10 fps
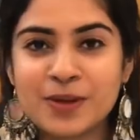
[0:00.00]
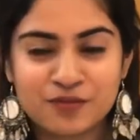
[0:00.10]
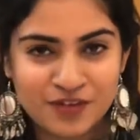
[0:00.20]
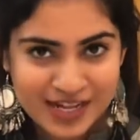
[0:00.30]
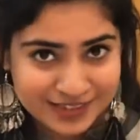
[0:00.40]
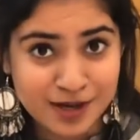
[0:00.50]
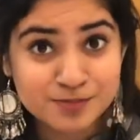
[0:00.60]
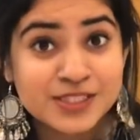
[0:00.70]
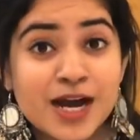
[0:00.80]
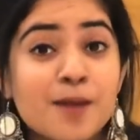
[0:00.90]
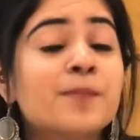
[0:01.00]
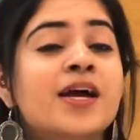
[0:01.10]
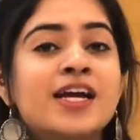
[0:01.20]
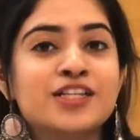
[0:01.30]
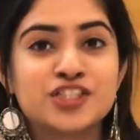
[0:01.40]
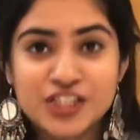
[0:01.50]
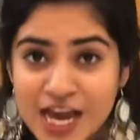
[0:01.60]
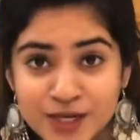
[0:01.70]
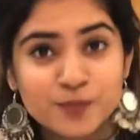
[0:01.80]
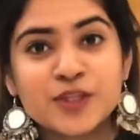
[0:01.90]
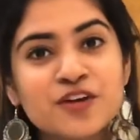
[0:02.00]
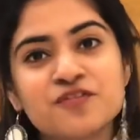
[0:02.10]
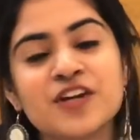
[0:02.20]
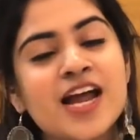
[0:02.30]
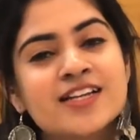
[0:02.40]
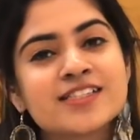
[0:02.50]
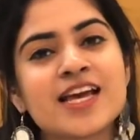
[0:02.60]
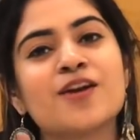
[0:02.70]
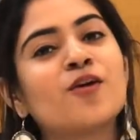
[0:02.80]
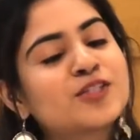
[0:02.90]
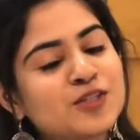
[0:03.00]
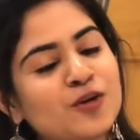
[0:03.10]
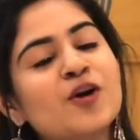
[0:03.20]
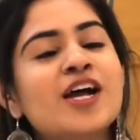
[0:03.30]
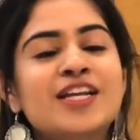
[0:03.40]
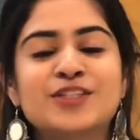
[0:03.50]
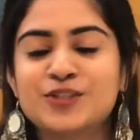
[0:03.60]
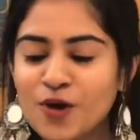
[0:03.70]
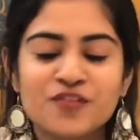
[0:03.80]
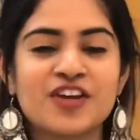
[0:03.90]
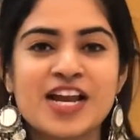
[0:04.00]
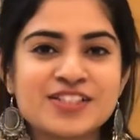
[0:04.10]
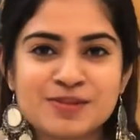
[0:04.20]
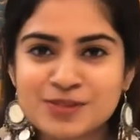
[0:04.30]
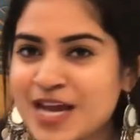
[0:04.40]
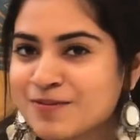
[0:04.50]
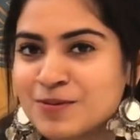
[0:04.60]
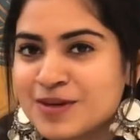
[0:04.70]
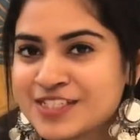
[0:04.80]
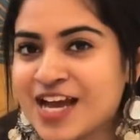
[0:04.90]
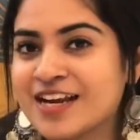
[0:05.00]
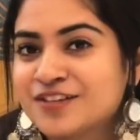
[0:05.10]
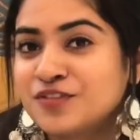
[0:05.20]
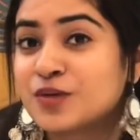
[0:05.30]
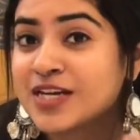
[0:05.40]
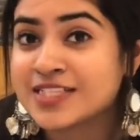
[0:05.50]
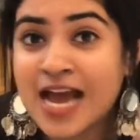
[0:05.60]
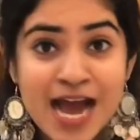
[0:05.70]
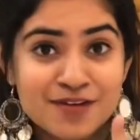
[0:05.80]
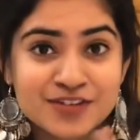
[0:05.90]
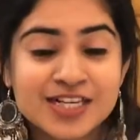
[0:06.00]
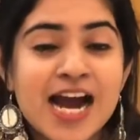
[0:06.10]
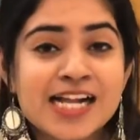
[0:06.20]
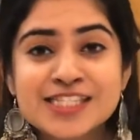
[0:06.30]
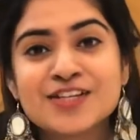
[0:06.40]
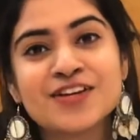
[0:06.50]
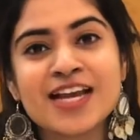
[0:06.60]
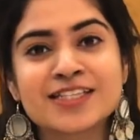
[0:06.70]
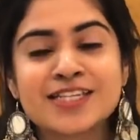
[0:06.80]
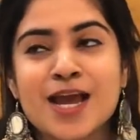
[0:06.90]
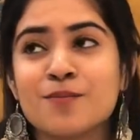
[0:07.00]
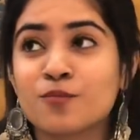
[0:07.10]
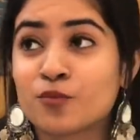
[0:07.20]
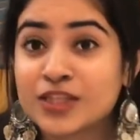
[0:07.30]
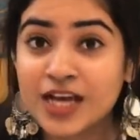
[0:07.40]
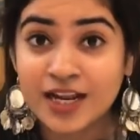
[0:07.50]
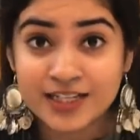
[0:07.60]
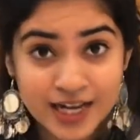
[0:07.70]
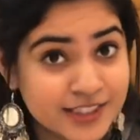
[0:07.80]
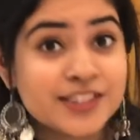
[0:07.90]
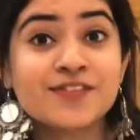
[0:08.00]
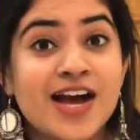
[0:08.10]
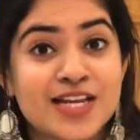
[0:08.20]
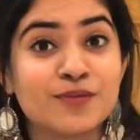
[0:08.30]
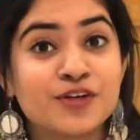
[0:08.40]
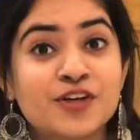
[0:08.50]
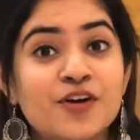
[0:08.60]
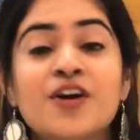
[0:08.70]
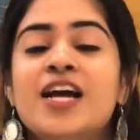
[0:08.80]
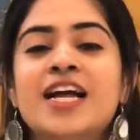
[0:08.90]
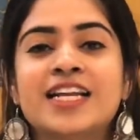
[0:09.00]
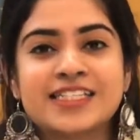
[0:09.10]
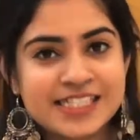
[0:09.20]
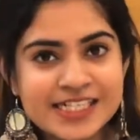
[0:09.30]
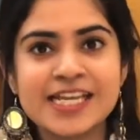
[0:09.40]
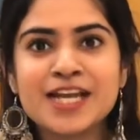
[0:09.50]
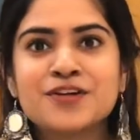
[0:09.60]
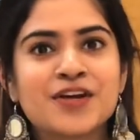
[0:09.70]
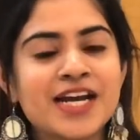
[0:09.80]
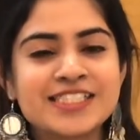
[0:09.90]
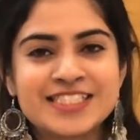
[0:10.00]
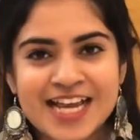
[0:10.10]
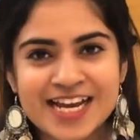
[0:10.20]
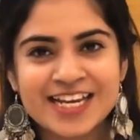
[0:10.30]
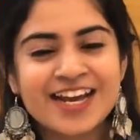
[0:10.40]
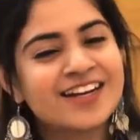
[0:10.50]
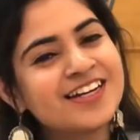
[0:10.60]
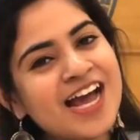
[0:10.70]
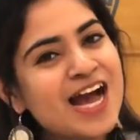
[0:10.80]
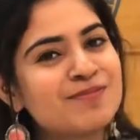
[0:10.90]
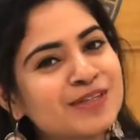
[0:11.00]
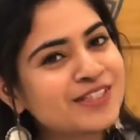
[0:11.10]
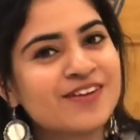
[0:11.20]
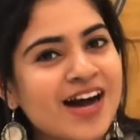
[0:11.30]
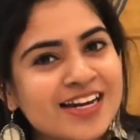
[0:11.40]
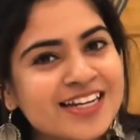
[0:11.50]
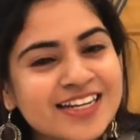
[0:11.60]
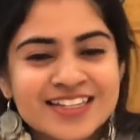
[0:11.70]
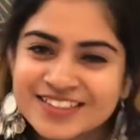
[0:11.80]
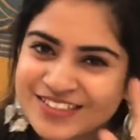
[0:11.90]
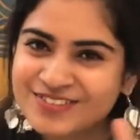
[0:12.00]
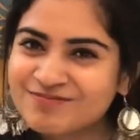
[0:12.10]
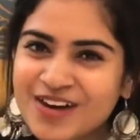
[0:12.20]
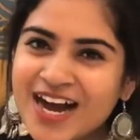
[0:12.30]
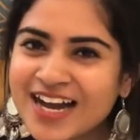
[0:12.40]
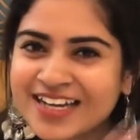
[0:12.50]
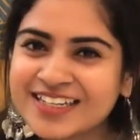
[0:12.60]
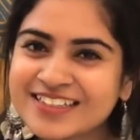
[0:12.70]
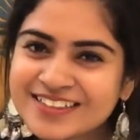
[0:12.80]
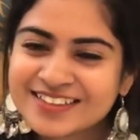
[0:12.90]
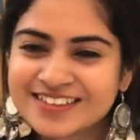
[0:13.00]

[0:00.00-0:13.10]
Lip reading: big fat thumbs up. Share it with your friends, and also don't forget to subscribe to my channel if you guys haven't. I'll see you next time with another Diwali video. Till then, you guys take care and happy Diwali. Bye.